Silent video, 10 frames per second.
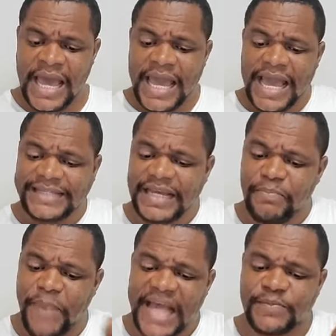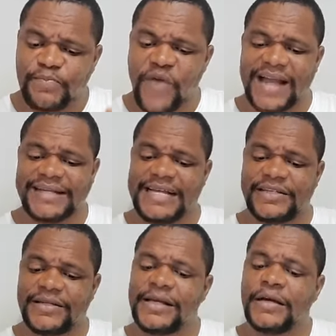is it best
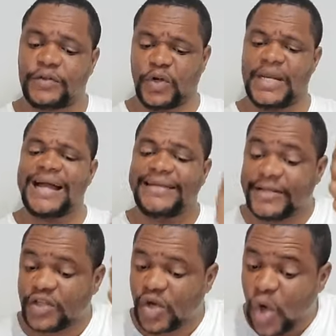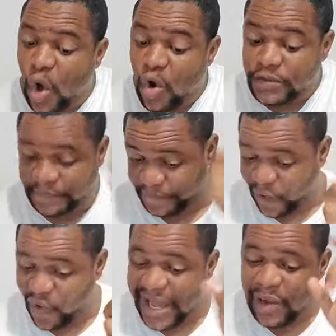practice to not disclose
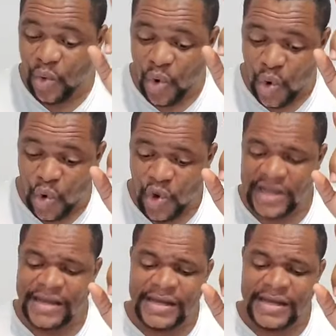fully who